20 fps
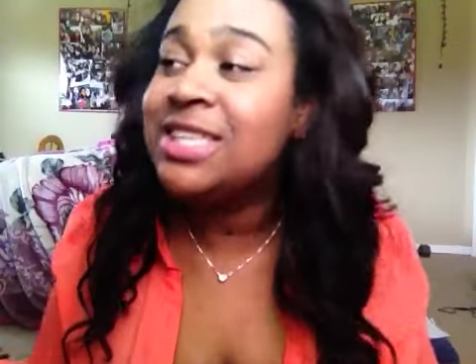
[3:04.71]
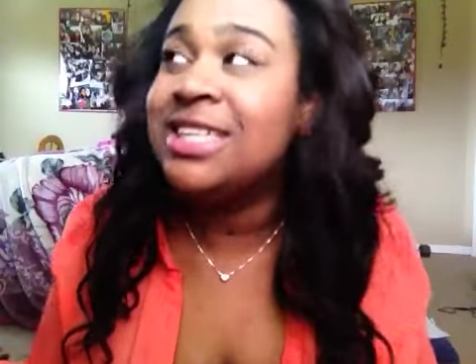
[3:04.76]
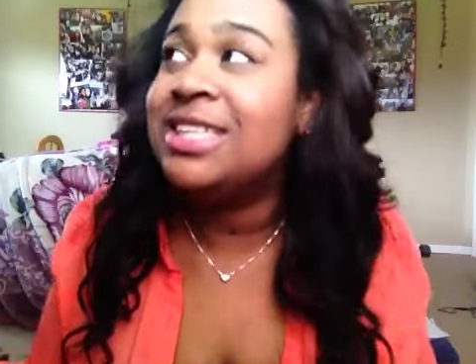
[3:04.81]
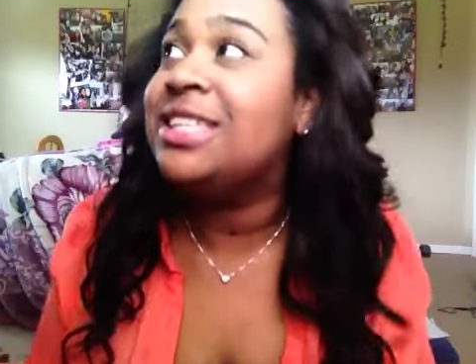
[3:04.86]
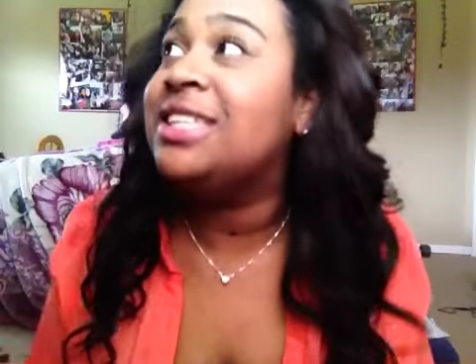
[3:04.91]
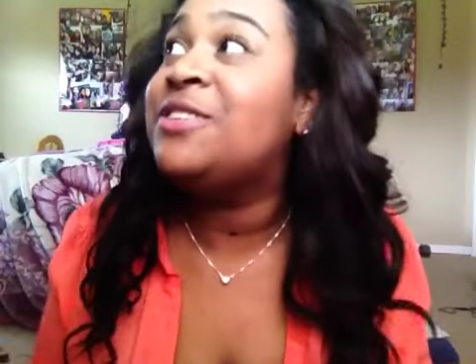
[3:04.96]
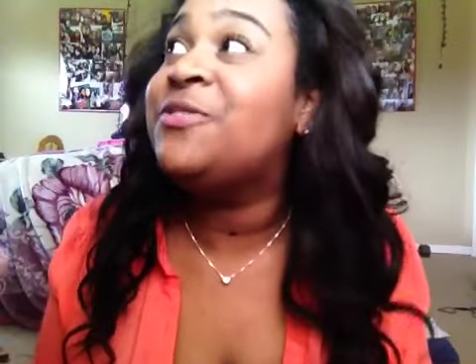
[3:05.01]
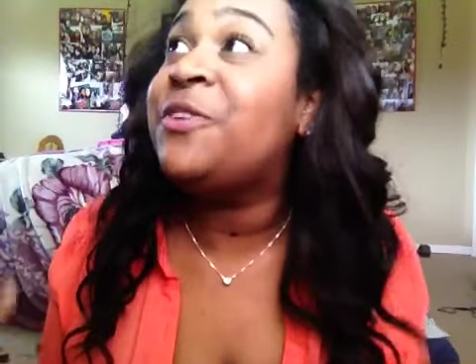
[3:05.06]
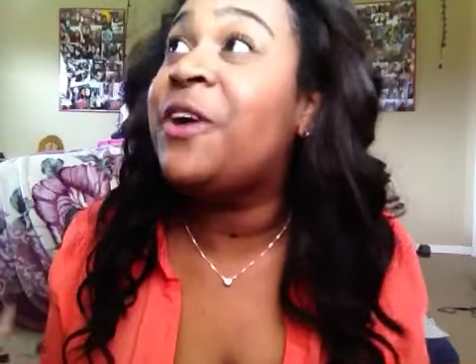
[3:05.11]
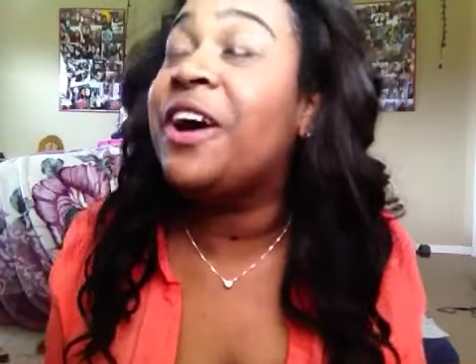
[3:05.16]
because
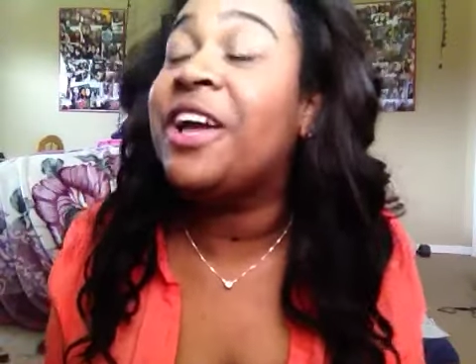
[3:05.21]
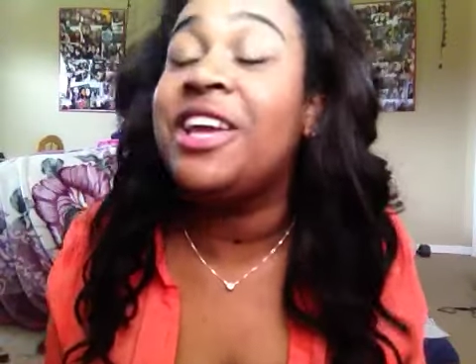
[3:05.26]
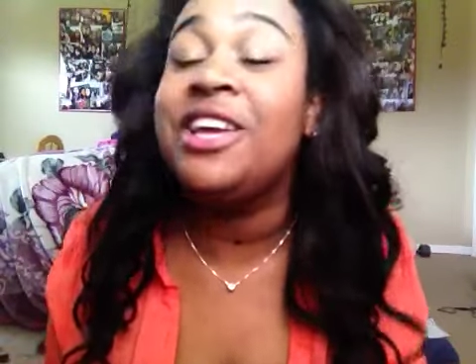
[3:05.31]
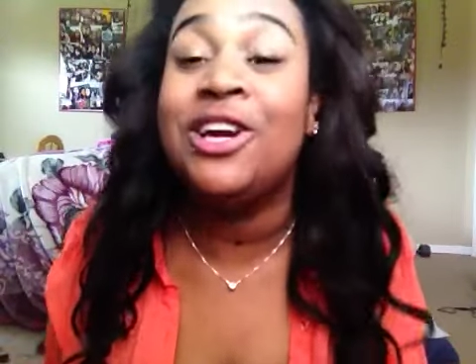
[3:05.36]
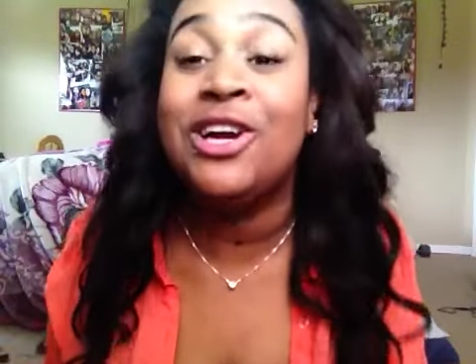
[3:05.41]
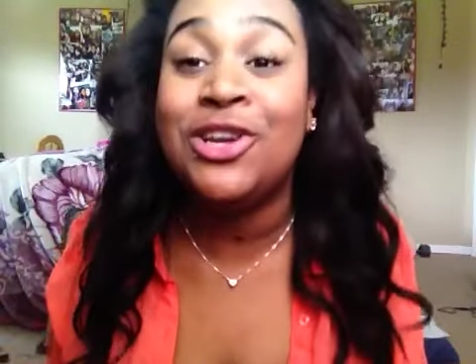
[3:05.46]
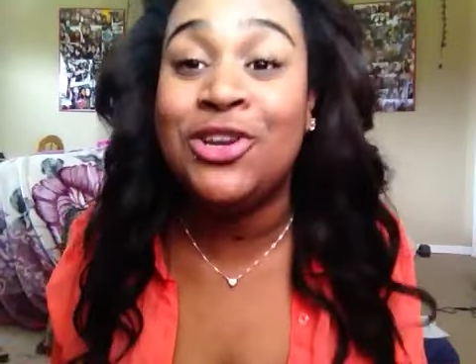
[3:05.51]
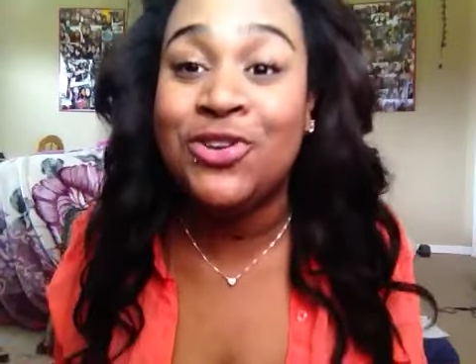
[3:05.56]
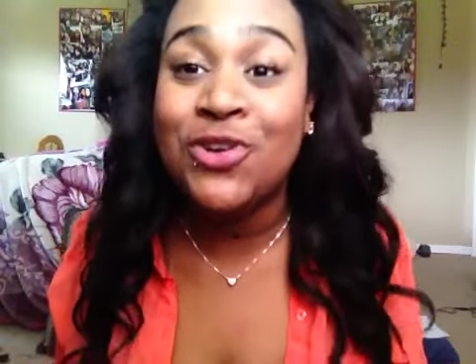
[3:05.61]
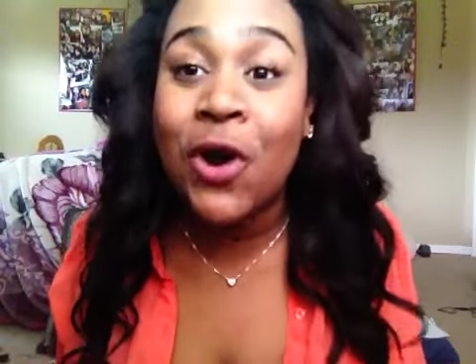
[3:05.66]
it's fucking
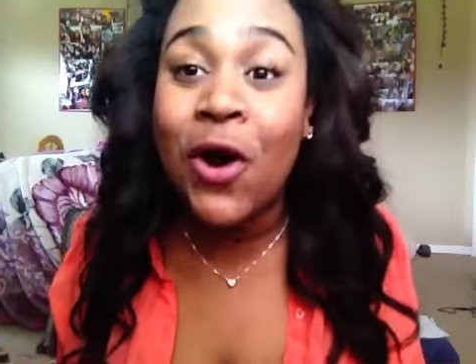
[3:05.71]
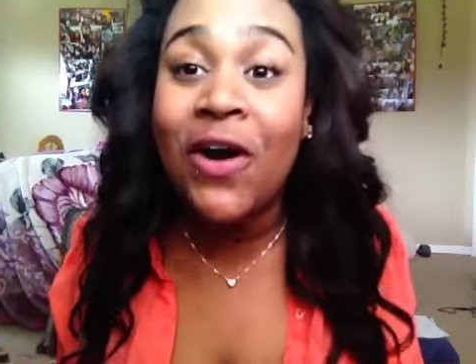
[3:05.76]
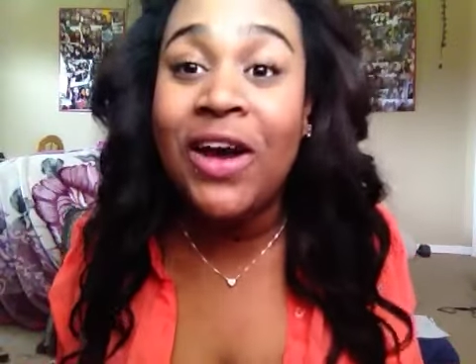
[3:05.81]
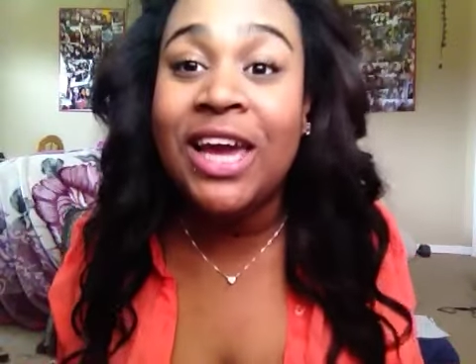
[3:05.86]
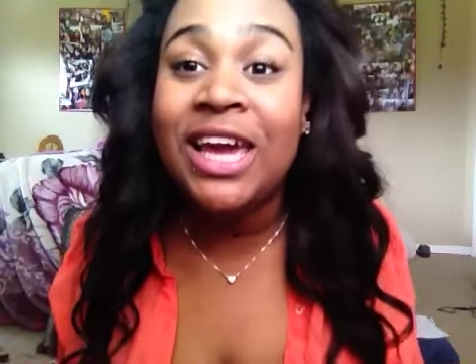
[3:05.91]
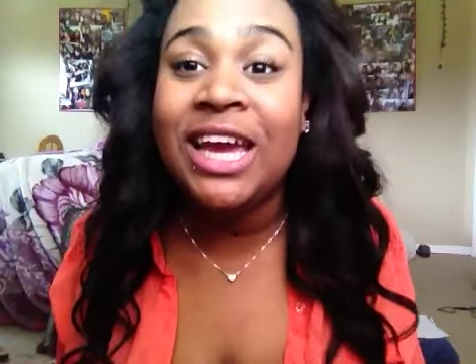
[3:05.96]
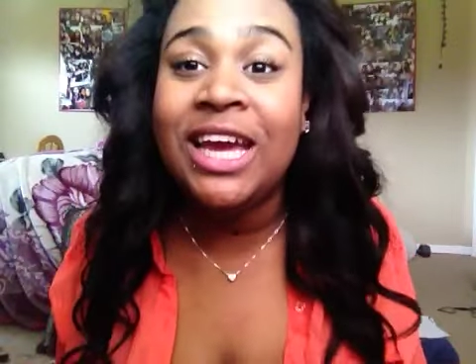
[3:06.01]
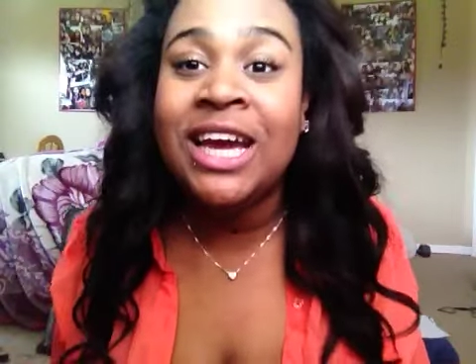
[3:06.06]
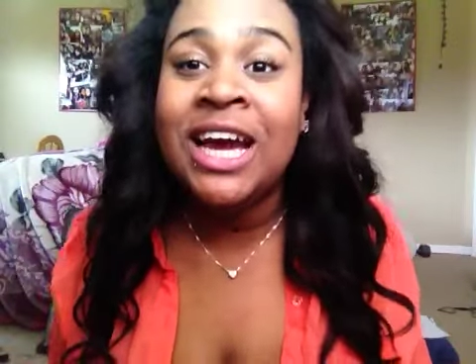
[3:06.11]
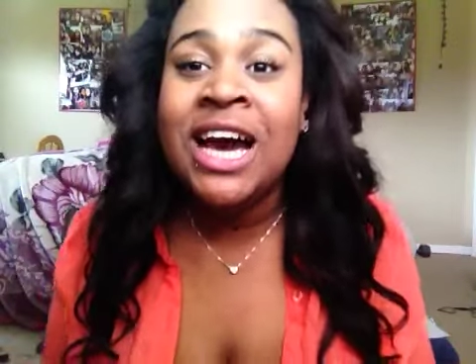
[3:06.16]

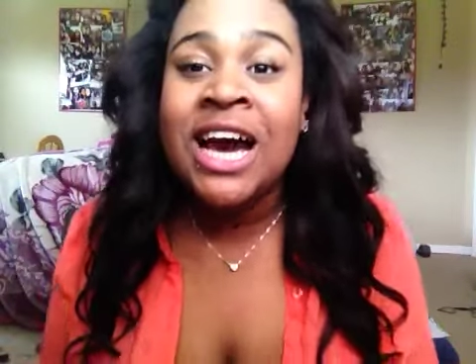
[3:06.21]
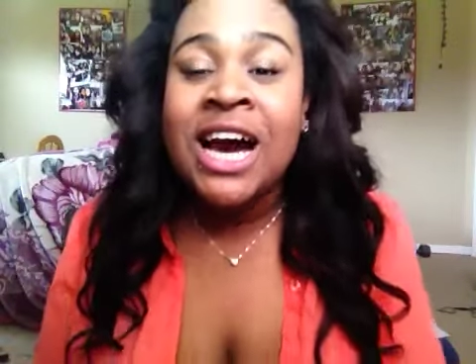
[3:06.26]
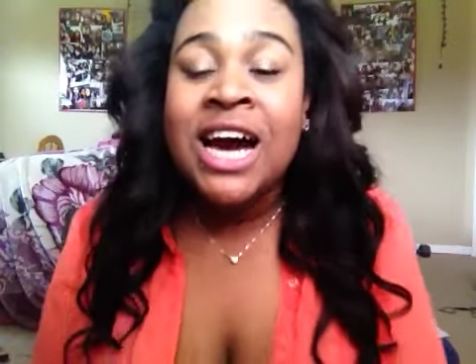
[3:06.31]
annoying.